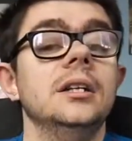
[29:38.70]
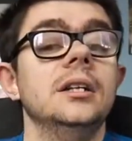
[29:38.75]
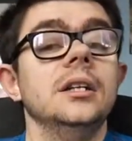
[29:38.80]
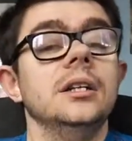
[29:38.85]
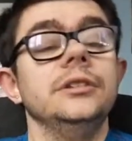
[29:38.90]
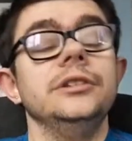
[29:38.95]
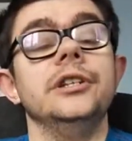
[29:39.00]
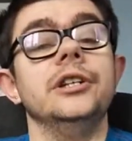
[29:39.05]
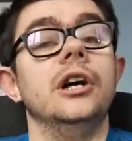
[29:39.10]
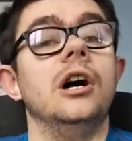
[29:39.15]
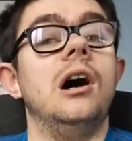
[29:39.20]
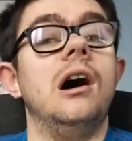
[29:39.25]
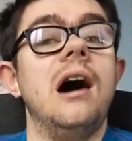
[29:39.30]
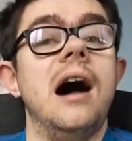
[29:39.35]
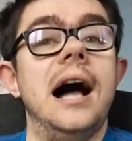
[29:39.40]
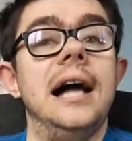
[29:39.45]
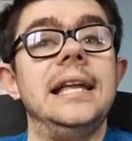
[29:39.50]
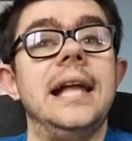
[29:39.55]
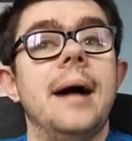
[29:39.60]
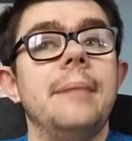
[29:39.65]

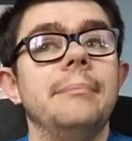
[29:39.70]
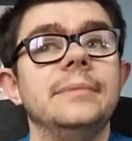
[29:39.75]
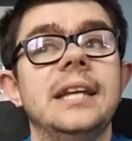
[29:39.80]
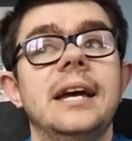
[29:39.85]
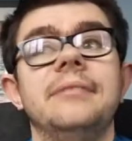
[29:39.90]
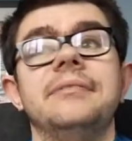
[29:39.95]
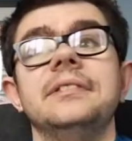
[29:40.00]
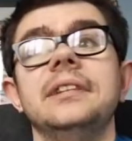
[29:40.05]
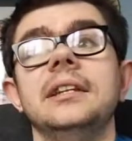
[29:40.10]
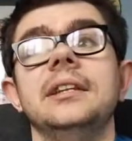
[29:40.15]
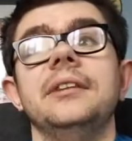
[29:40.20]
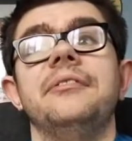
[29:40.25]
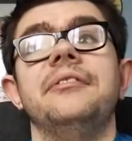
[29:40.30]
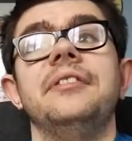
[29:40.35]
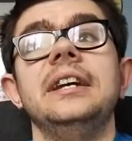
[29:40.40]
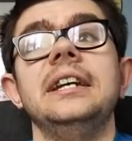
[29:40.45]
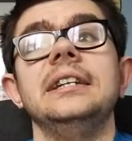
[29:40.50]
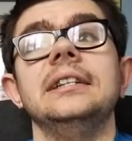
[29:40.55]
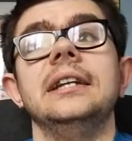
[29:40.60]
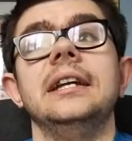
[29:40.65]
I am definitely
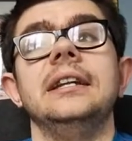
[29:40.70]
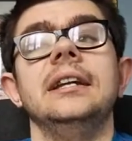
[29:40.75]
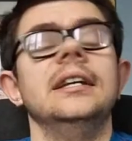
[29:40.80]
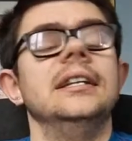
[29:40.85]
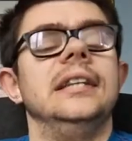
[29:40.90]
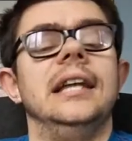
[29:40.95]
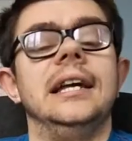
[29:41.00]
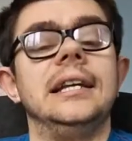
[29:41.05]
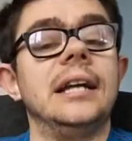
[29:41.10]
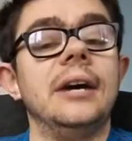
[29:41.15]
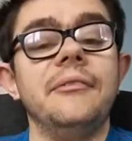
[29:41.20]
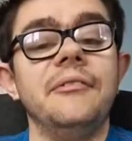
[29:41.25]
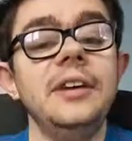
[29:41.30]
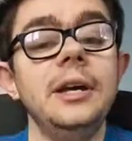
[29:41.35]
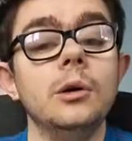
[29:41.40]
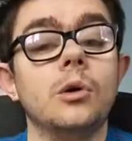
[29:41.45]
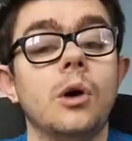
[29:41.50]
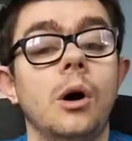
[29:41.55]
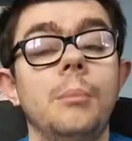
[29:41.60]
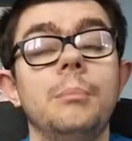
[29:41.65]
feeling like I
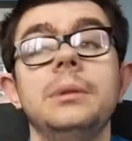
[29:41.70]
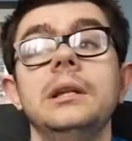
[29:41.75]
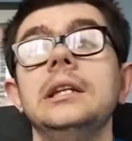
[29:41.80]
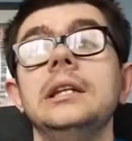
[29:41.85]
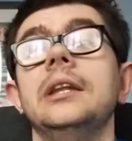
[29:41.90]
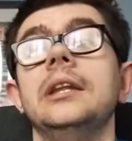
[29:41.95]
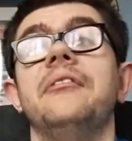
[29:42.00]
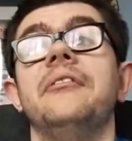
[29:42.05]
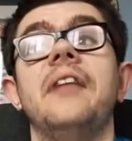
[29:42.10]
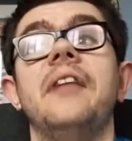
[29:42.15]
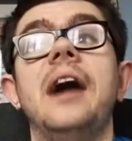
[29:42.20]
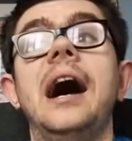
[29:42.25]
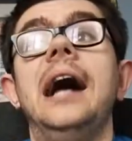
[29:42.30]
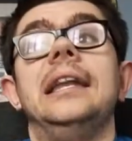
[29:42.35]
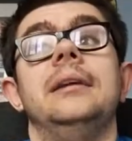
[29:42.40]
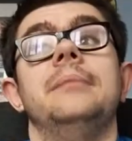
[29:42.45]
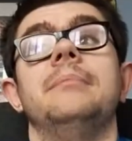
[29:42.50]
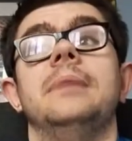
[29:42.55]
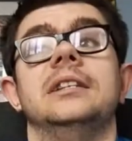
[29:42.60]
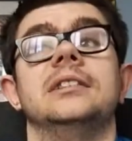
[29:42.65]
feel completely fine
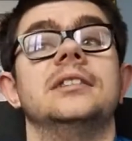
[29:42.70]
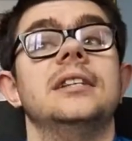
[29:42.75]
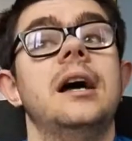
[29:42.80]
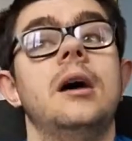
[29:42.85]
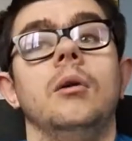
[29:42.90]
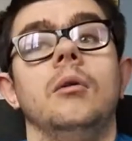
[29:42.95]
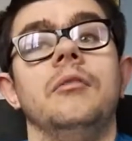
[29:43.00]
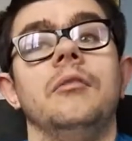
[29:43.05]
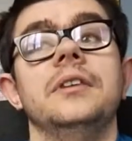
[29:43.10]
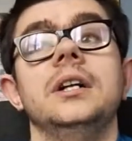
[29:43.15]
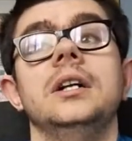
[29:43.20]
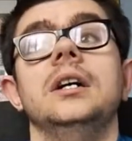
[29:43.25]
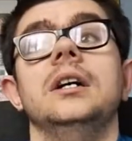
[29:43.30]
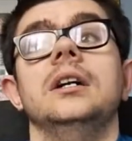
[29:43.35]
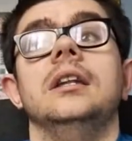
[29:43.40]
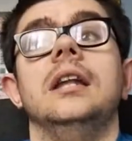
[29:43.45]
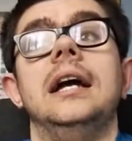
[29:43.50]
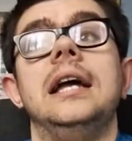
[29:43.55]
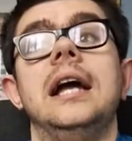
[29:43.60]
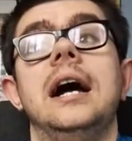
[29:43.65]
in myself.
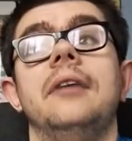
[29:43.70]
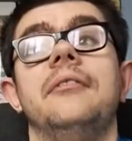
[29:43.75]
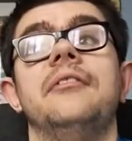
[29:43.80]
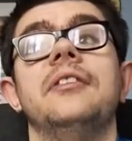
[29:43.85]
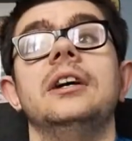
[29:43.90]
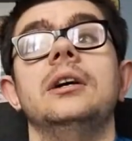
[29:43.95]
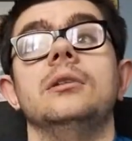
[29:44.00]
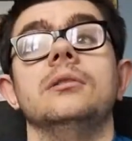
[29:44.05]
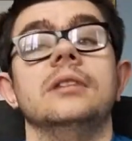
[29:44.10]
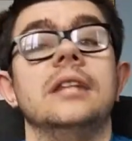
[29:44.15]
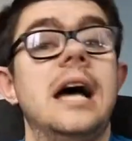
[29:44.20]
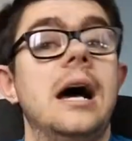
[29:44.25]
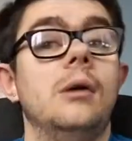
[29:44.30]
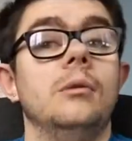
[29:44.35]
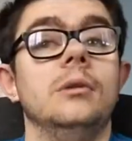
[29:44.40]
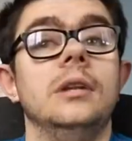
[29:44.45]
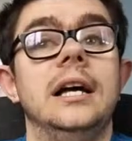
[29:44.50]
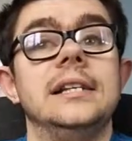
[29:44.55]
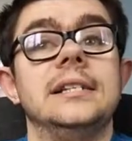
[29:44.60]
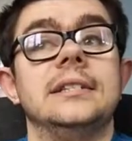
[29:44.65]
like I feel
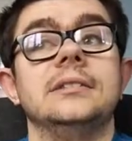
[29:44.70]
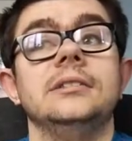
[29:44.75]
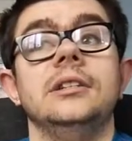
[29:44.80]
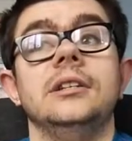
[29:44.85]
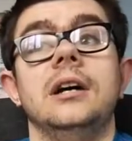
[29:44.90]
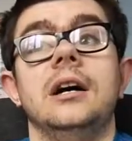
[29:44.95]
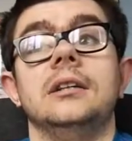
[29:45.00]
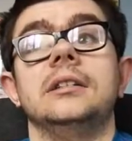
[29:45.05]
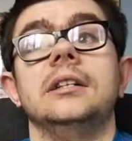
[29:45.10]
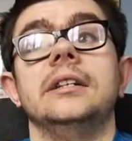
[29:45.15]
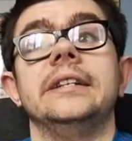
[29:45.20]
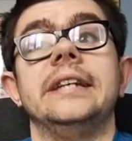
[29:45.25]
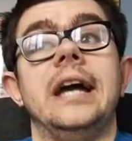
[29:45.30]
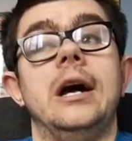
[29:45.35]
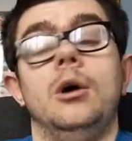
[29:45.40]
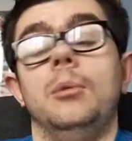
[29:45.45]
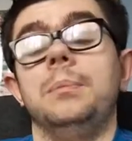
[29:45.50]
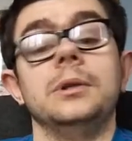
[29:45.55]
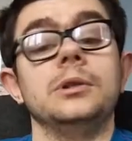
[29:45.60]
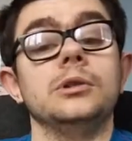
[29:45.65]
now like, you know, I can
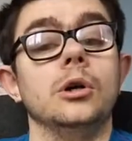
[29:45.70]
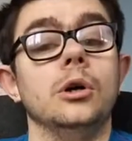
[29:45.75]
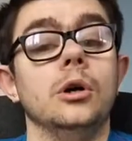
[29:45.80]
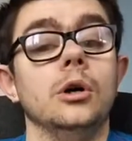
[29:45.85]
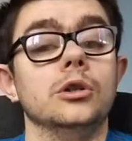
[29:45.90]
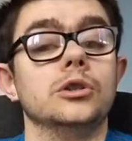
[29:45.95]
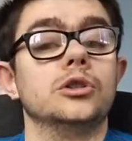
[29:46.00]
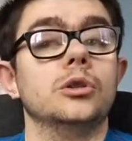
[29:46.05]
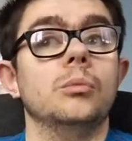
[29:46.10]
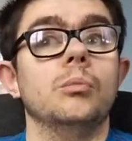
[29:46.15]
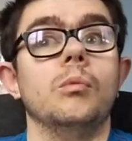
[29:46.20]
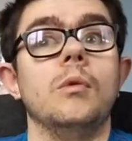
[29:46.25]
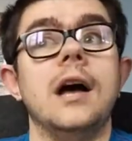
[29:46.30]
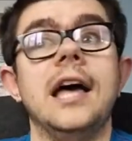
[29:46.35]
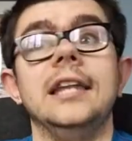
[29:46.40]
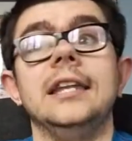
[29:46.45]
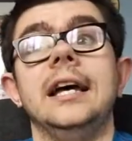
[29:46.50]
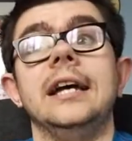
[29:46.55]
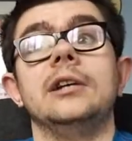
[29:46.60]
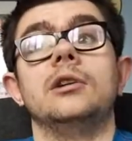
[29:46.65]
get up and go
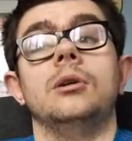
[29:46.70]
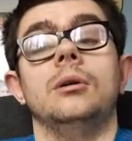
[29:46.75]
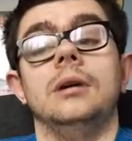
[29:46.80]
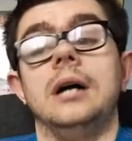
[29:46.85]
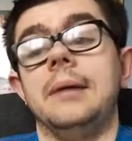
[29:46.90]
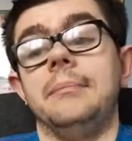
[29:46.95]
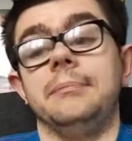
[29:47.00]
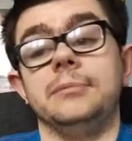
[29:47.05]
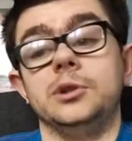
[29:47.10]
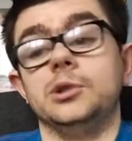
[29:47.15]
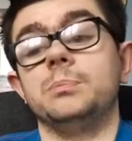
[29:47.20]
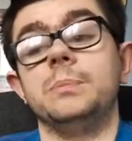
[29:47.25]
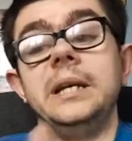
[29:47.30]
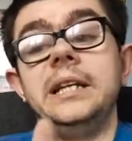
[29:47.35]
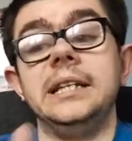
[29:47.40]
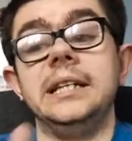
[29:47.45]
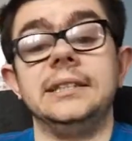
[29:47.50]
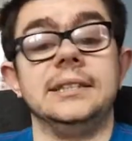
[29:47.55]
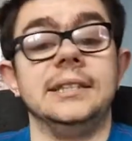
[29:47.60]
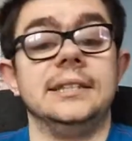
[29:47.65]
somewhere. Like I've just
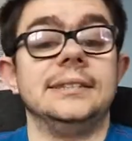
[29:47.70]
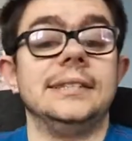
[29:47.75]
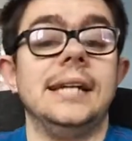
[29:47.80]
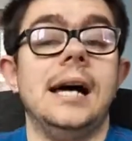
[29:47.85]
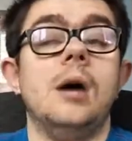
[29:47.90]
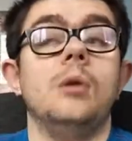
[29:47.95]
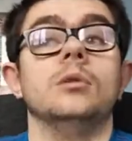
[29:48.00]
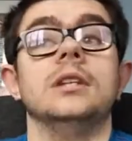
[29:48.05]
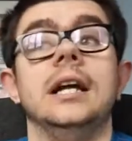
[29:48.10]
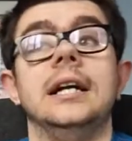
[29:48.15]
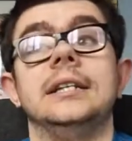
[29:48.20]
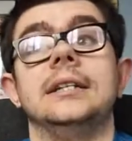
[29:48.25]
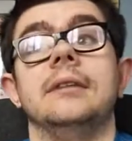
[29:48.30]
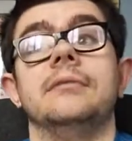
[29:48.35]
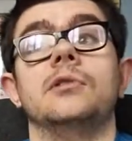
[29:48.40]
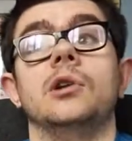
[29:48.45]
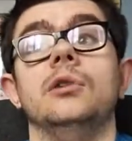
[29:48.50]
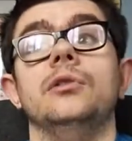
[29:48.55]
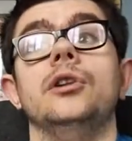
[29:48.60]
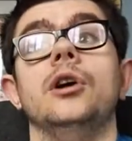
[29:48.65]
been into town, like
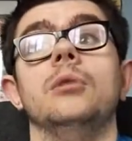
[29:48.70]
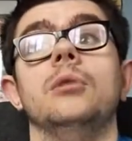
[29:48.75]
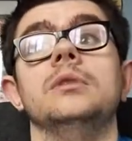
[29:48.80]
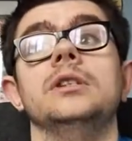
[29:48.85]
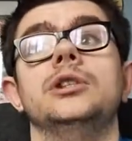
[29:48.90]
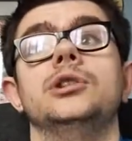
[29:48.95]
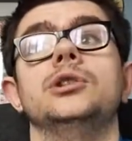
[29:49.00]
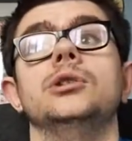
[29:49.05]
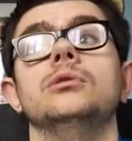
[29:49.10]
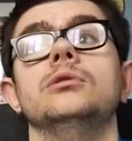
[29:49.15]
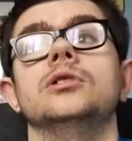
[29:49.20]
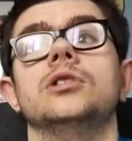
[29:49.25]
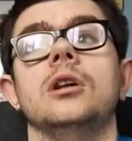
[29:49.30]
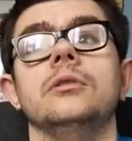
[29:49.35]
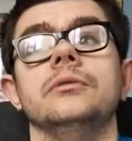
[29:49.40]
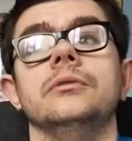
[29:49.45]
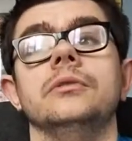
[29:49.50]
I've got no issues on